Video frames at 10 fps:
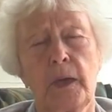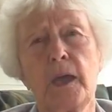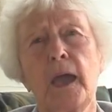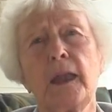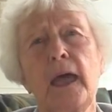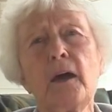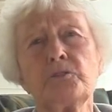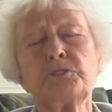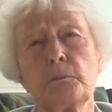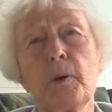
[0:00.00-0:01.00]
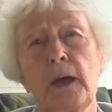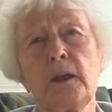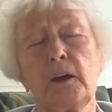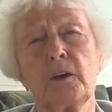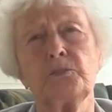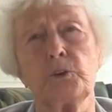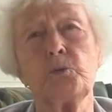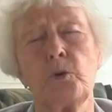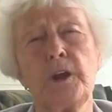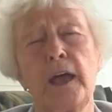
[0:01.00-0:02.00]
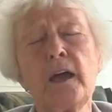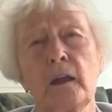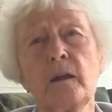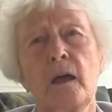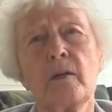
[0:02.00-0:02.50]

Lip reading: He had to have somebody to cut the tree down.